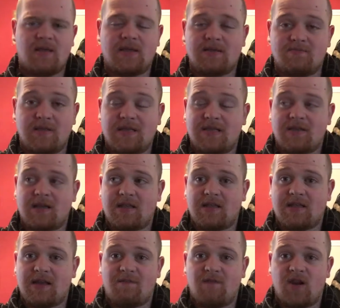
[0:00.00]
This is like the
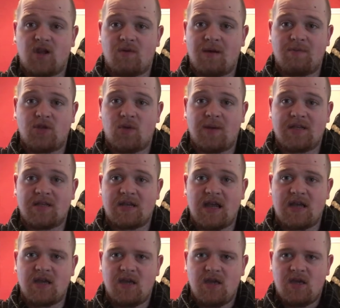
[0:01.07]
second video I'm doing
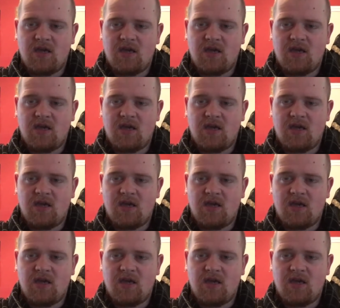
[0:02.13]
today.